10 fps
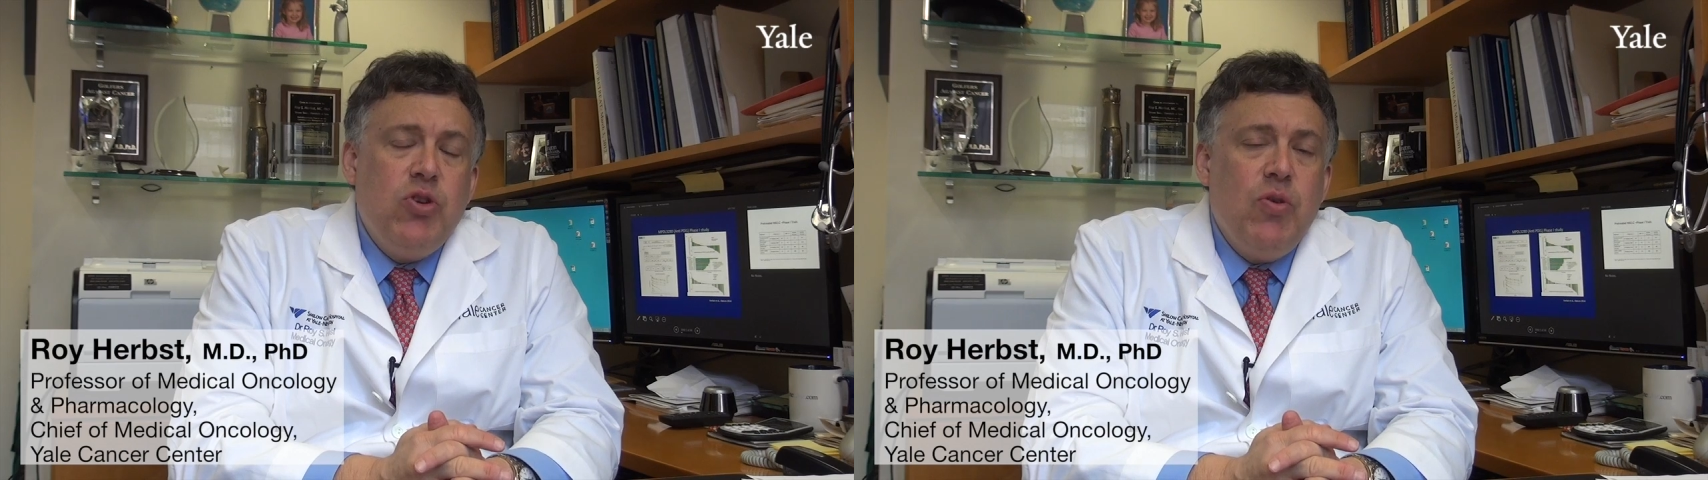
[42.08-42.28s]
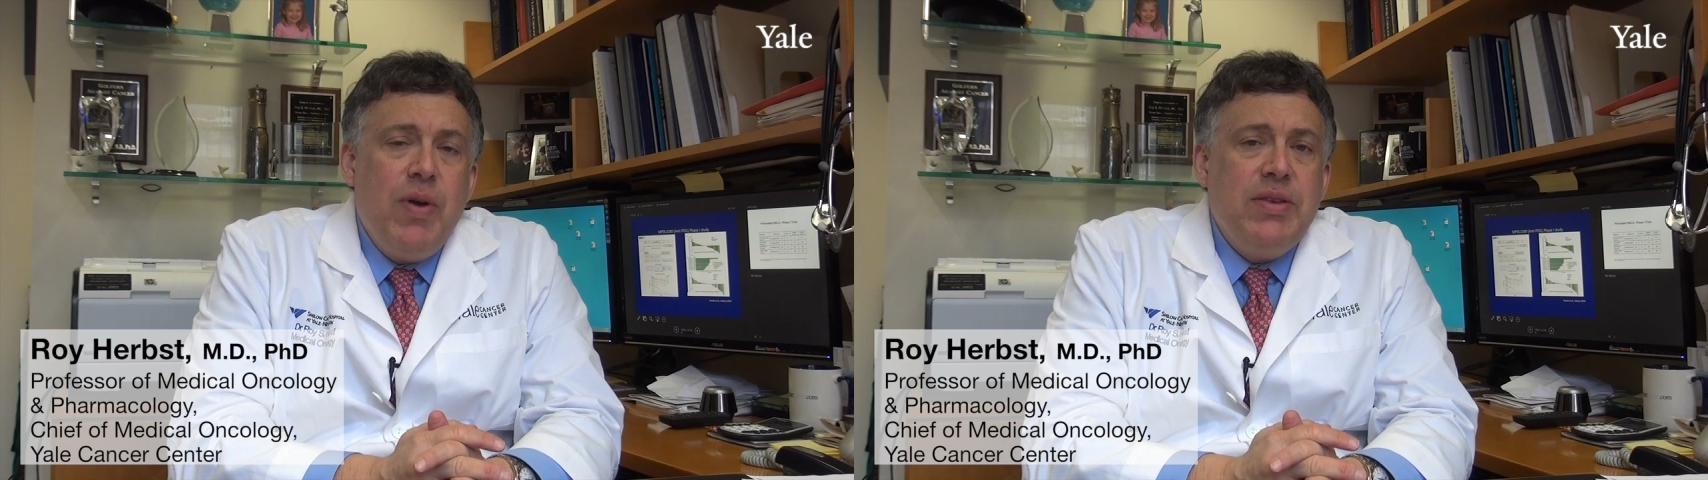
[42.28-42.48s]

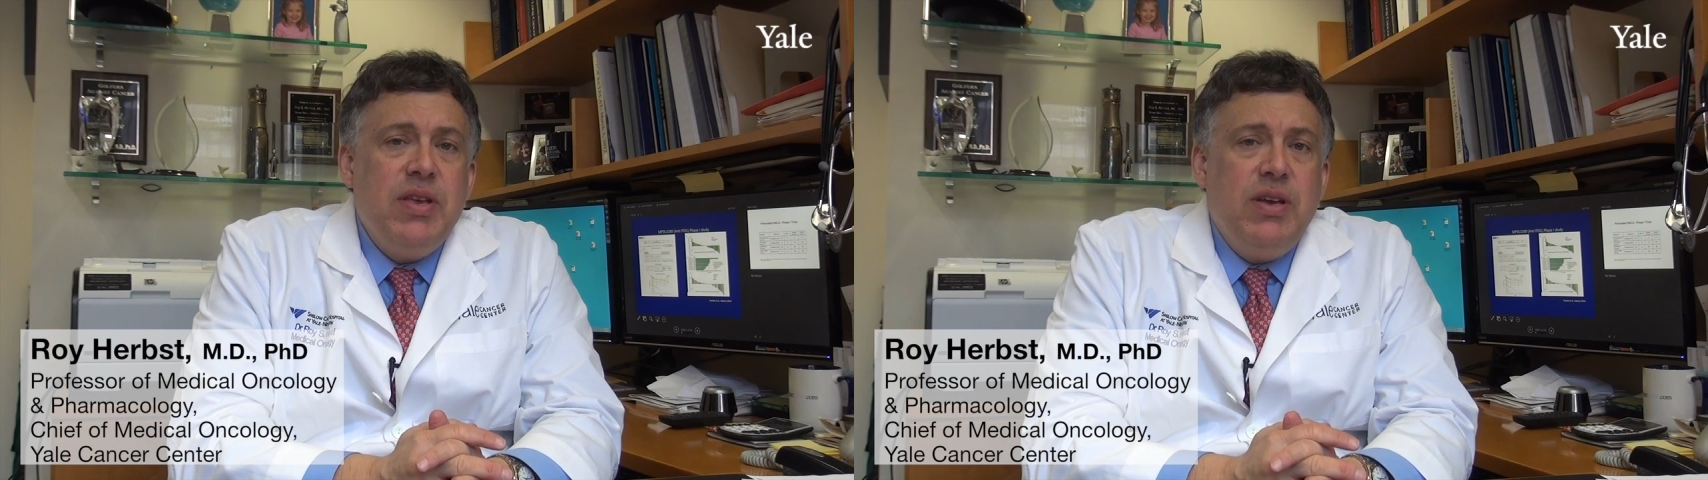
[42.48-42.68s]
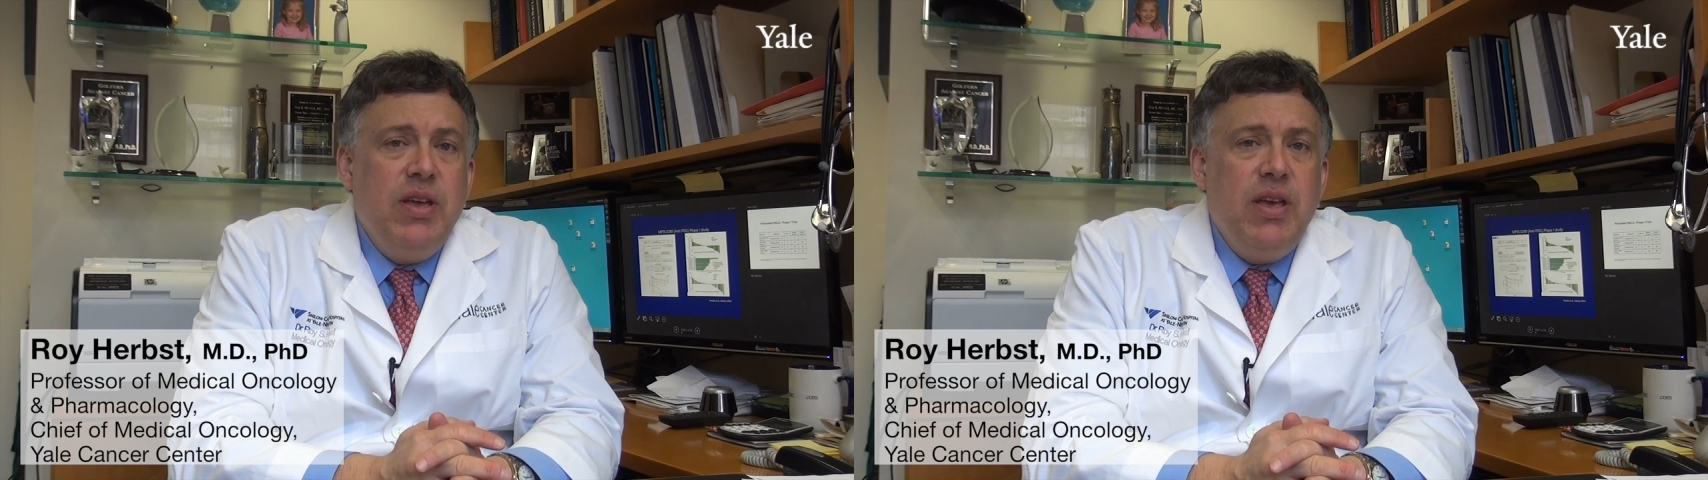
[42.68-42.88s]
which are
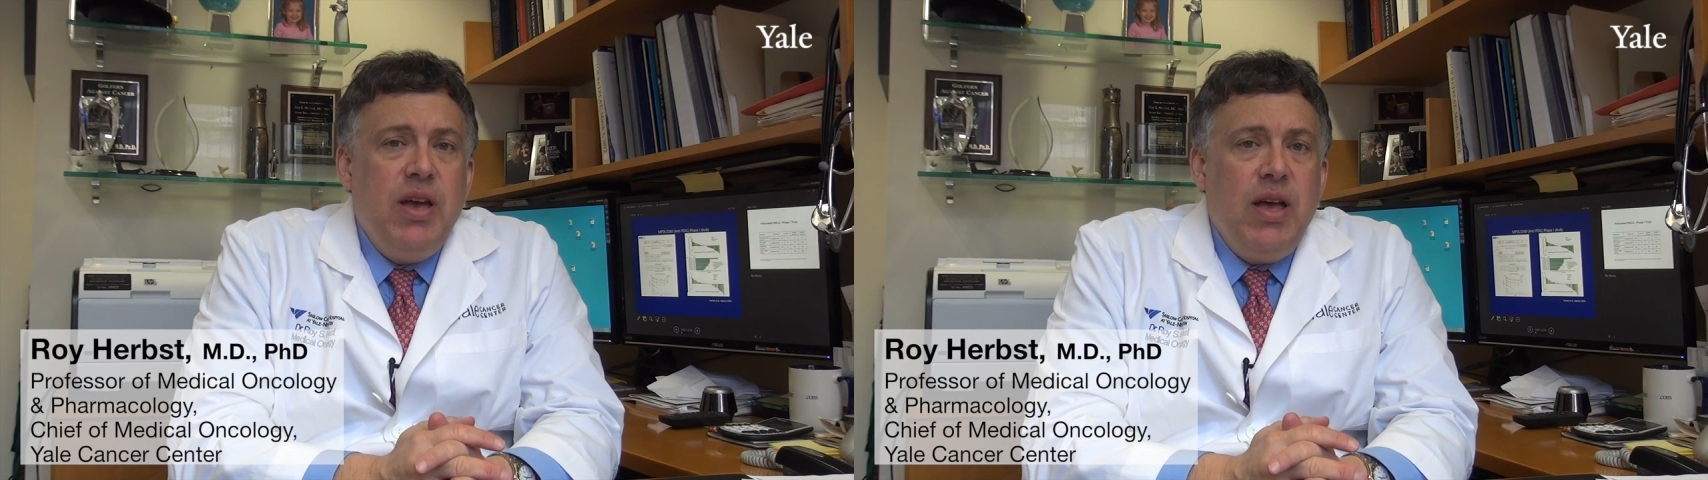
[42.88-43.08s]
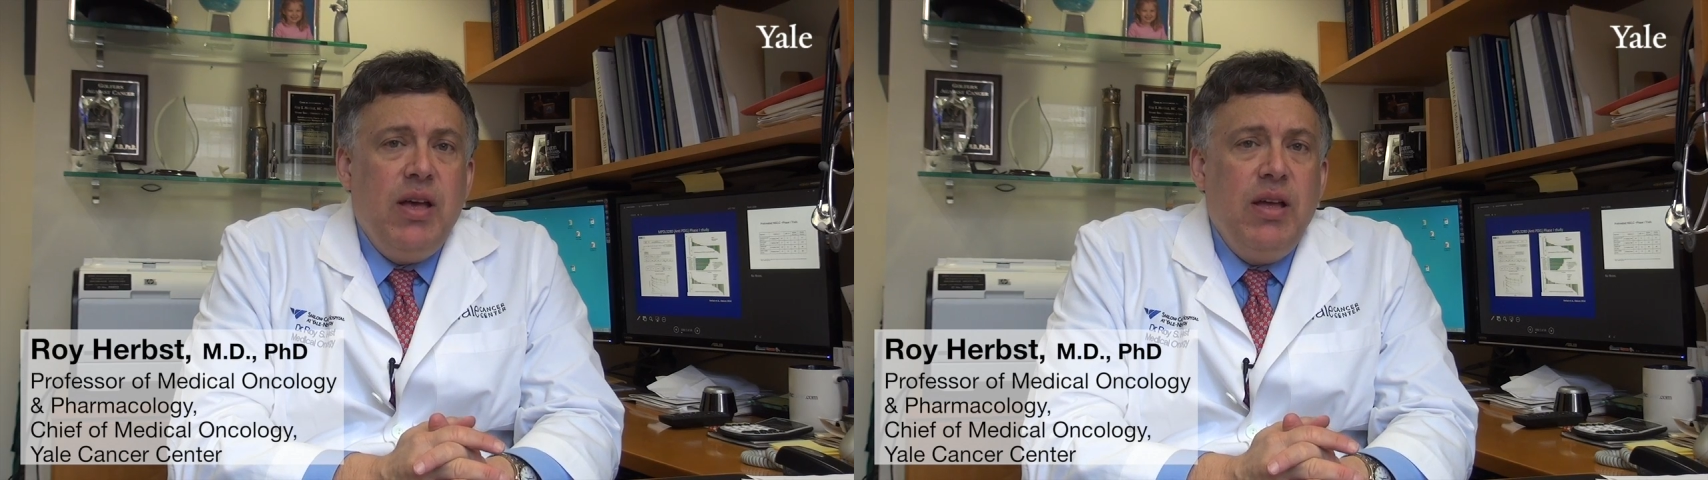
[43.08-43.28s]
basically
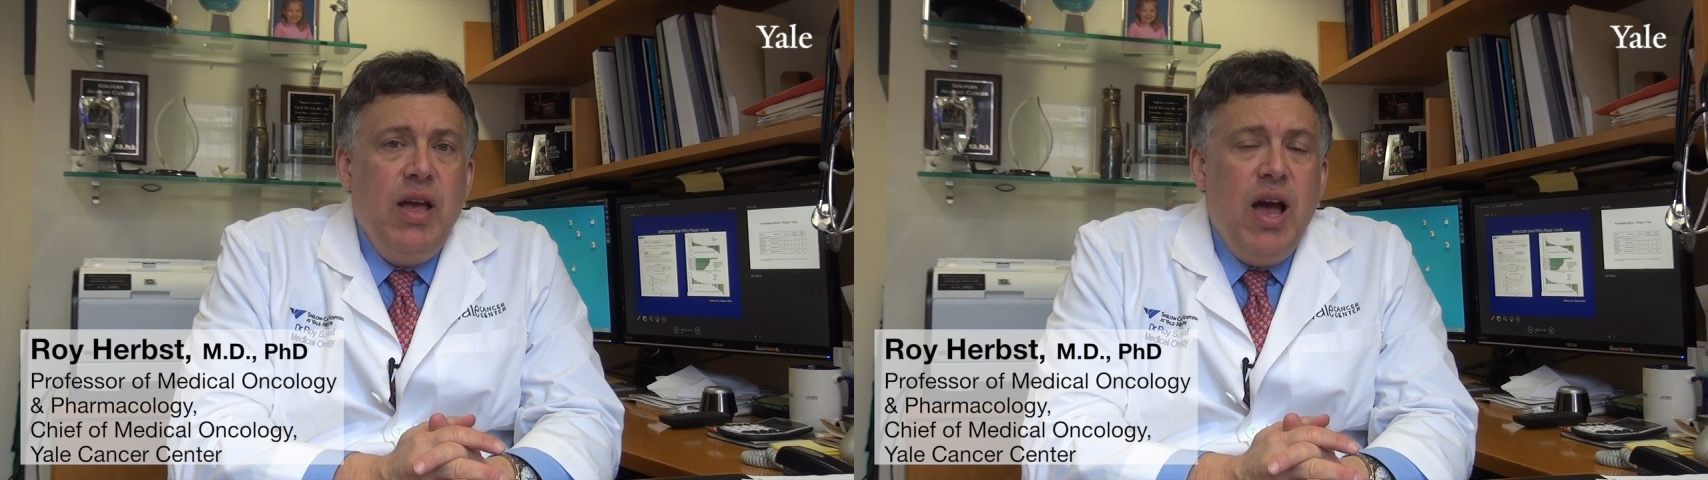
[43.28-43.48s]
uh,